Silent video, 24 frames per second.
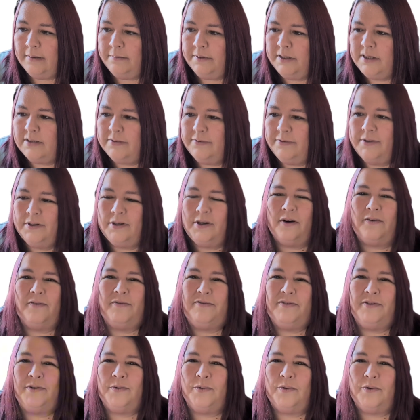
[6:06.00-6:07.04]
because I've only got
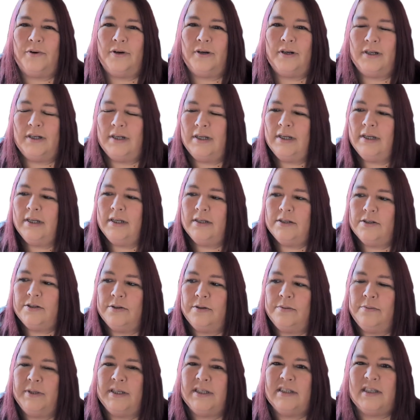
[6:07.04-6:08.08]
4.
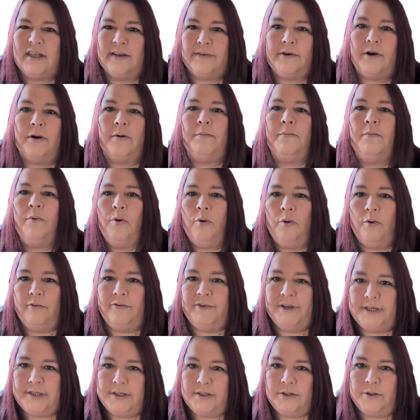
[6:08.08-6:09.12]
So once I've got more
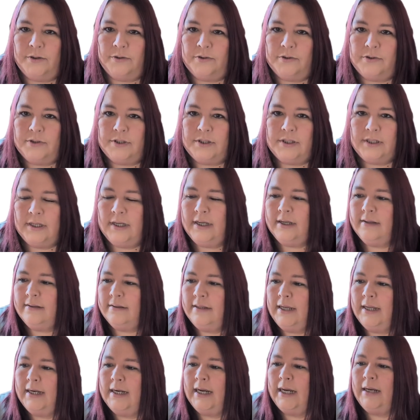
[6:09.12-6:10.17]
videos,
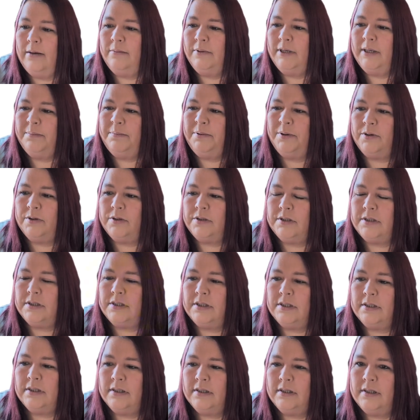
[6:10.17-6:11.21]
then I will
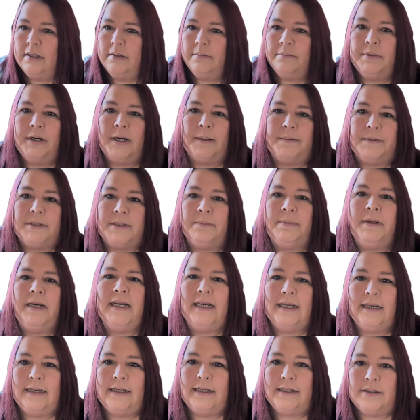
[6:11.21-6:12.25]
put perhaps the
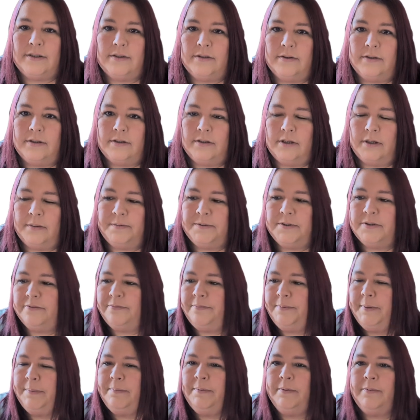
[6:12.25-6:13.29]
playlist on the top. So
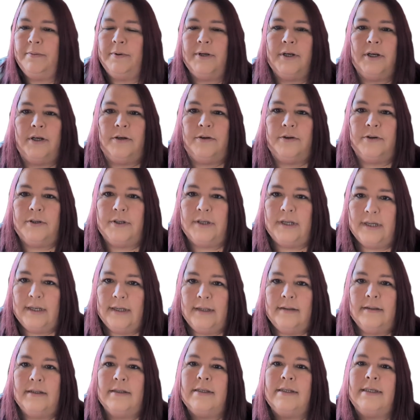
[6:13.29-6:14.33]
if people want to learn
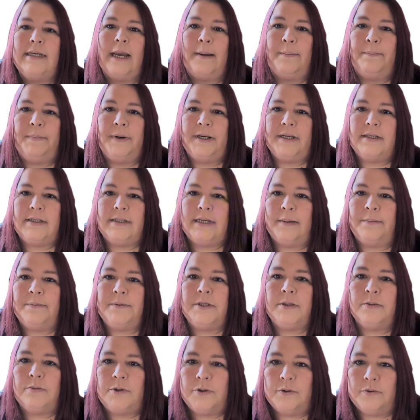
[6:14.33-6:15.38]
the step-by-step
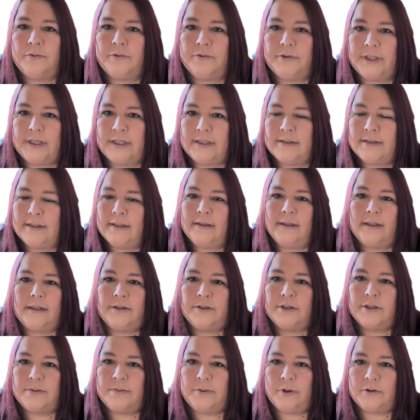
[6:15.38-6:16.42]
tutorials, then they
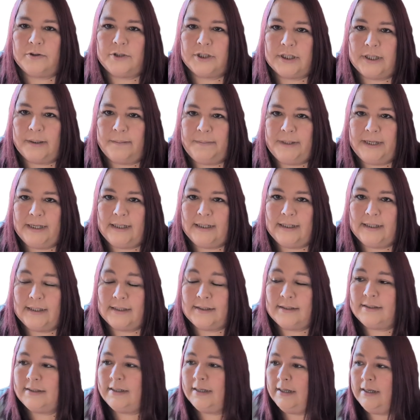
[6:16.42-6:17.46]
can just watch that
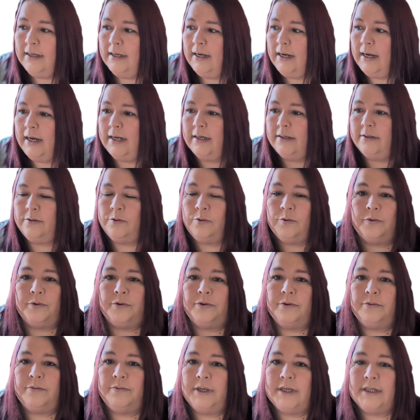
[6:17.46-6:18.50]
playlist and go
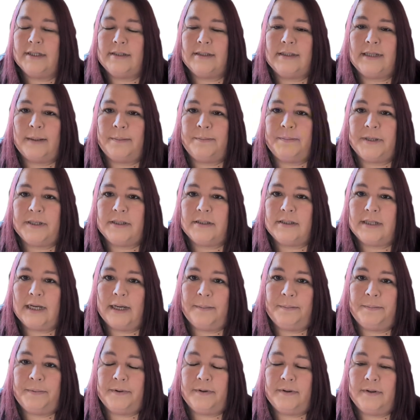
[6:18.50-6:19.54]
through it step by
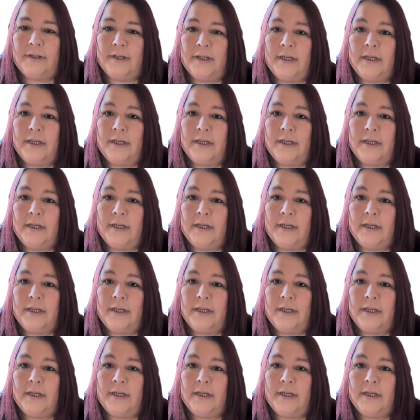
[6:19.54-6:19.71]
step